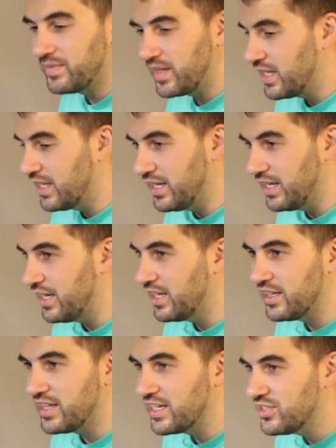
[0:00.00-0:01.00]
And
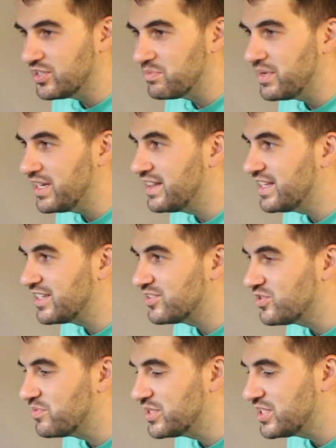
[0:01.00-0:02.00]
that just made things
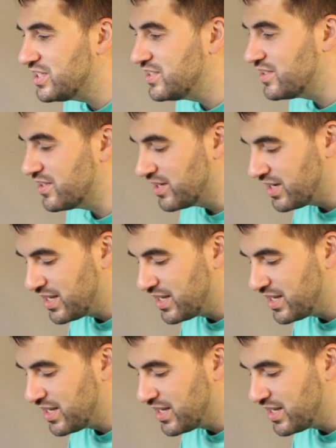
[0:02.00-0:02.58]
so much easier.